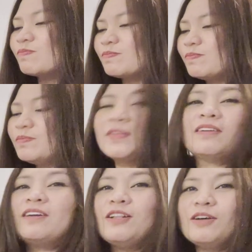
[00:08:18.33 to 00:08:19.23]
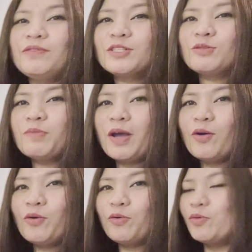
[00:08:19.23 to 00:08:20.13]
Oh my god, the smell,
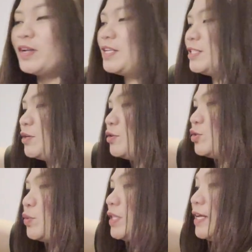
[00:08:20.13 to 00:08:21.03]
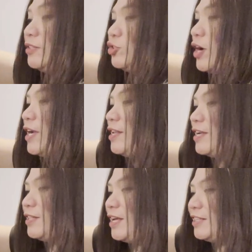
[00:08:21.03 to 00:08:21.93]
and it's so sweet. I tried it,
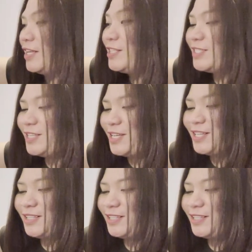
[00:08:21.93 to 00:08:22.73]
I tasted it.